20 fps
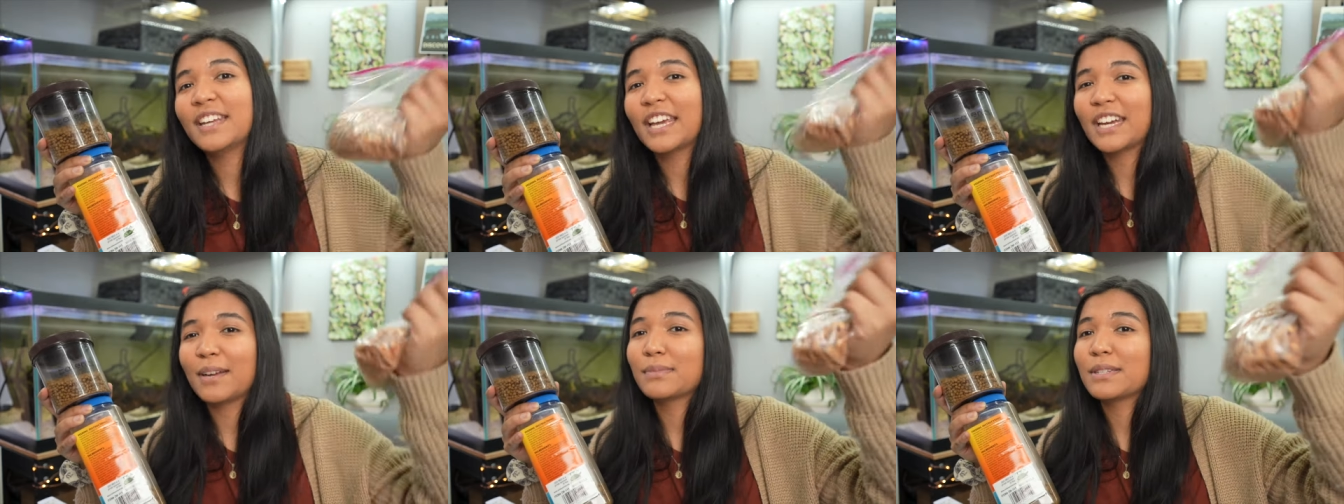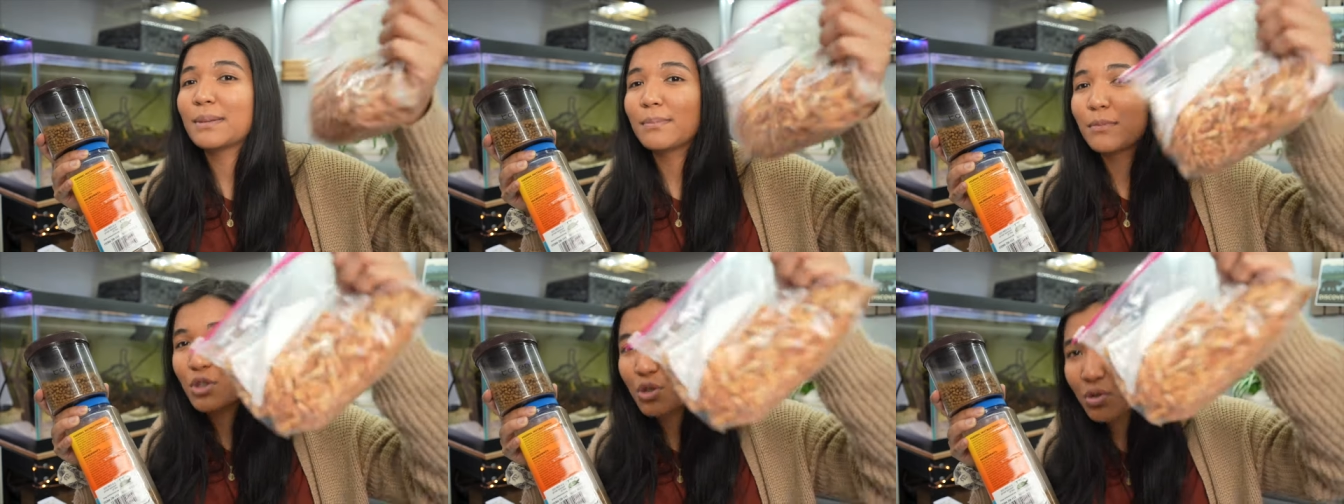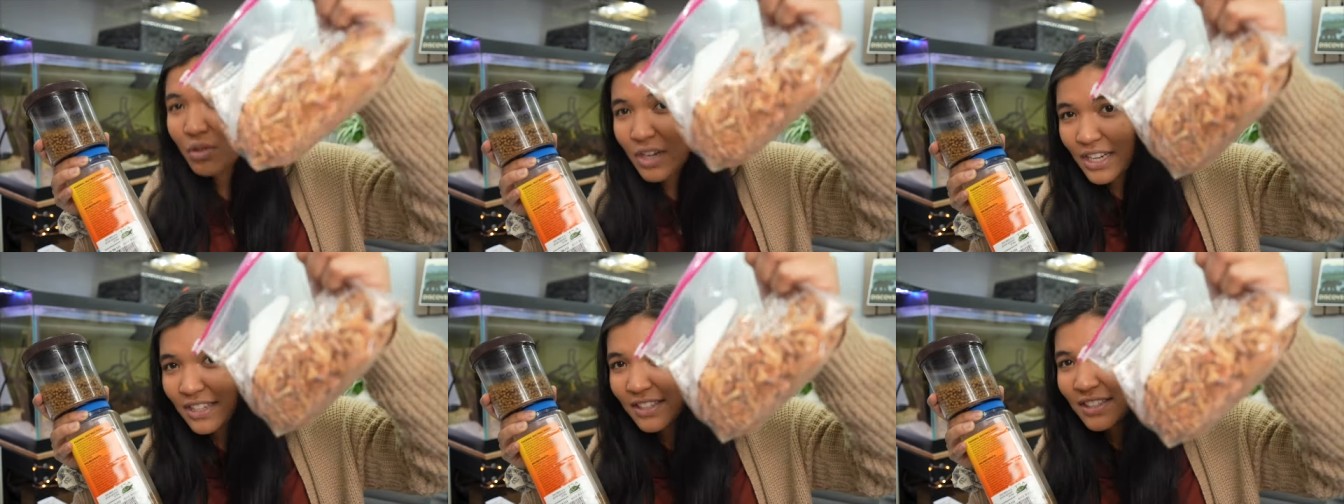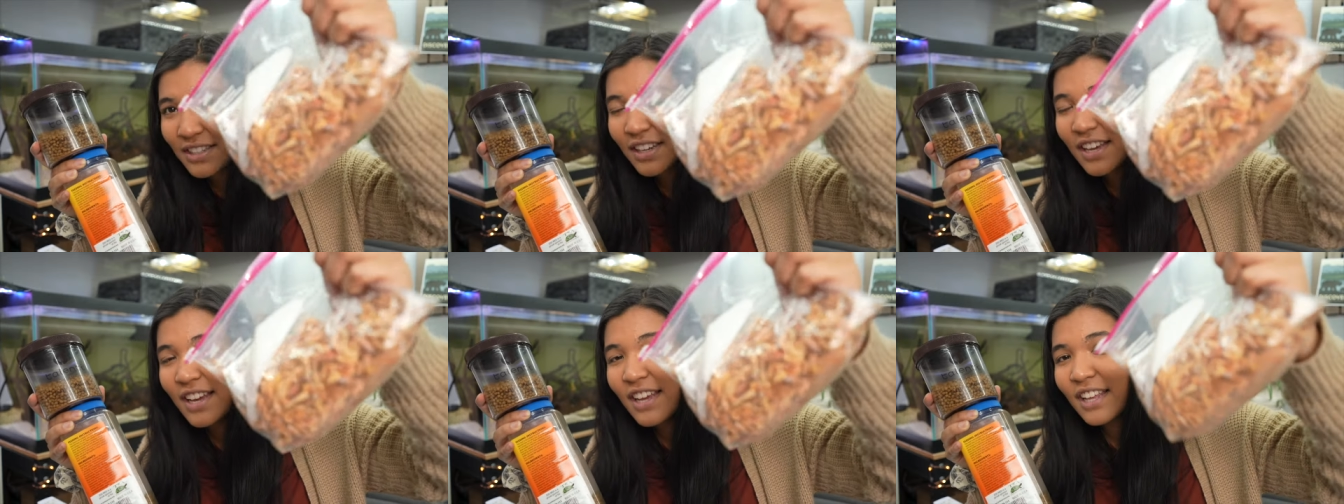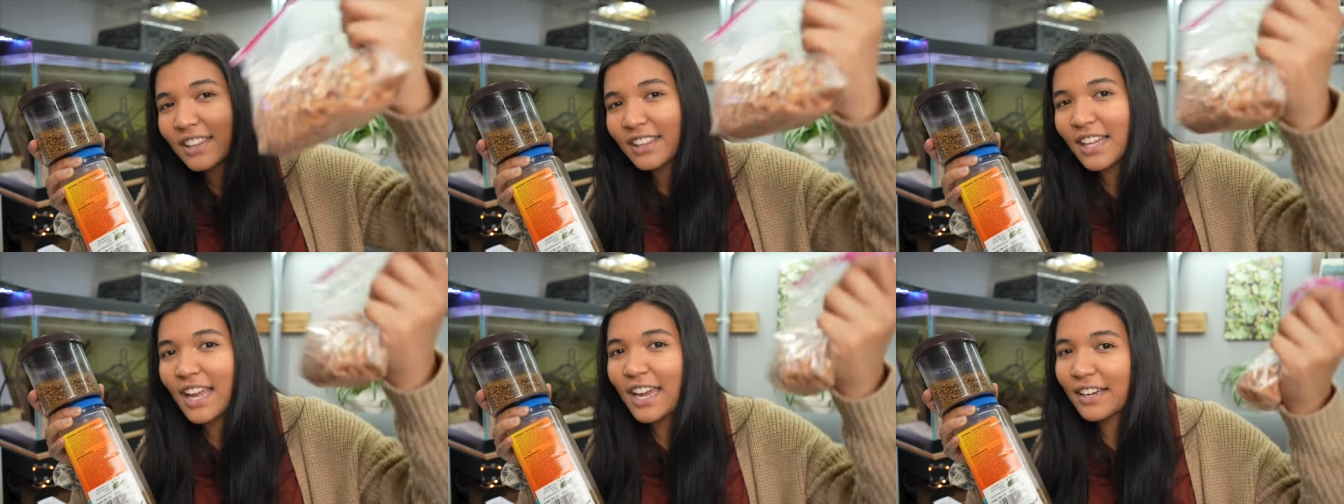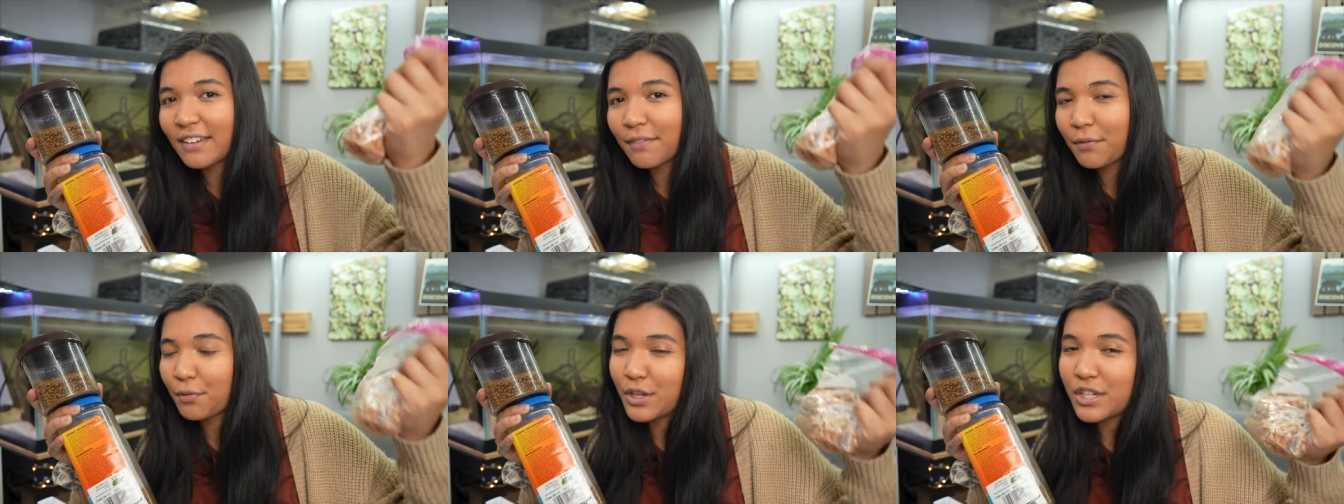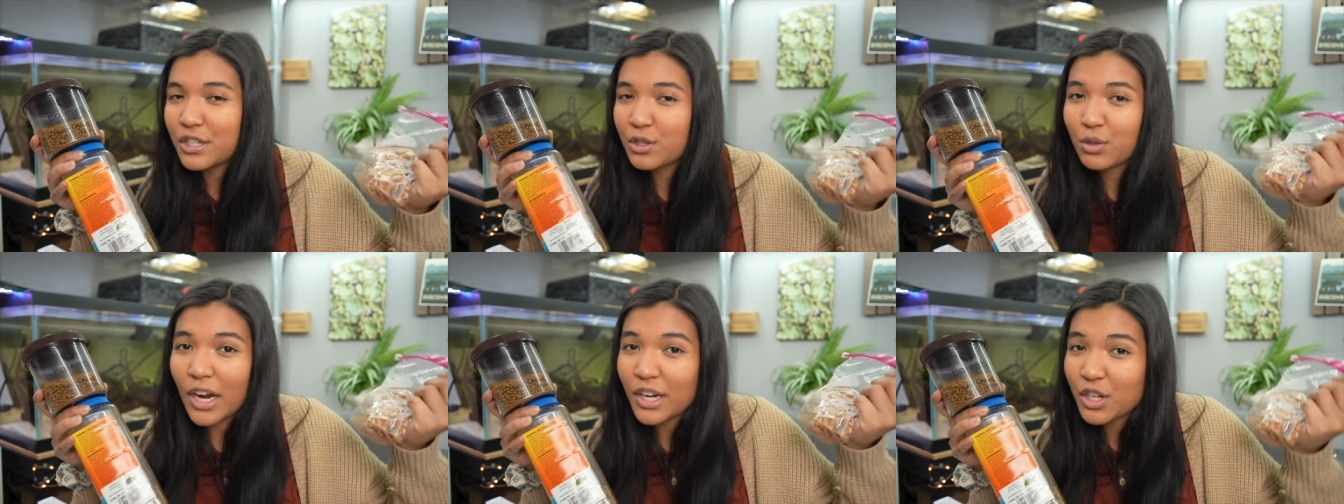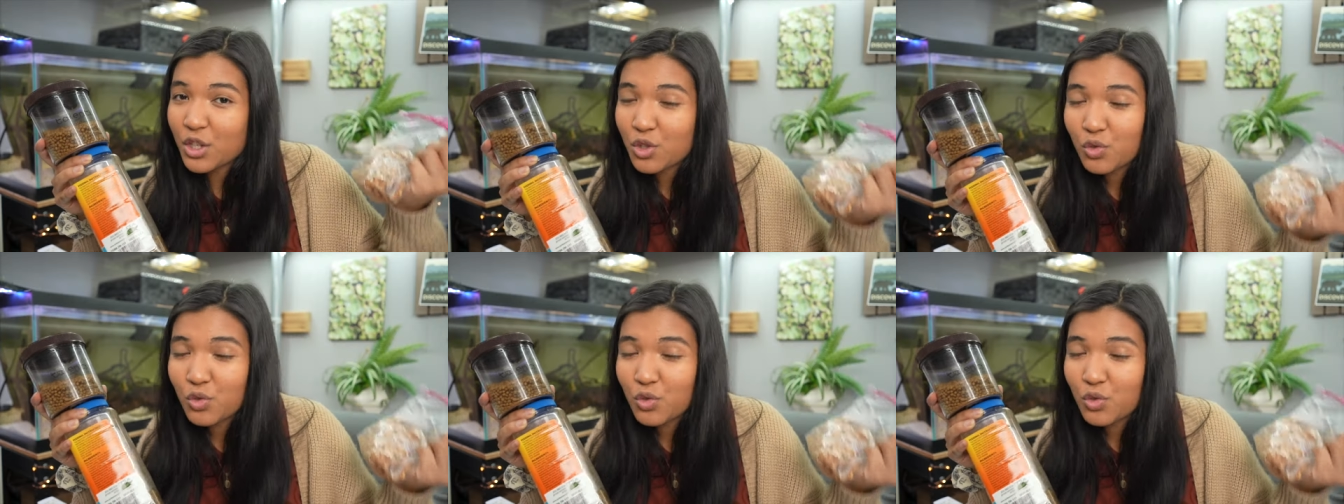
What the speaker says: Get them some treats like freeze-dried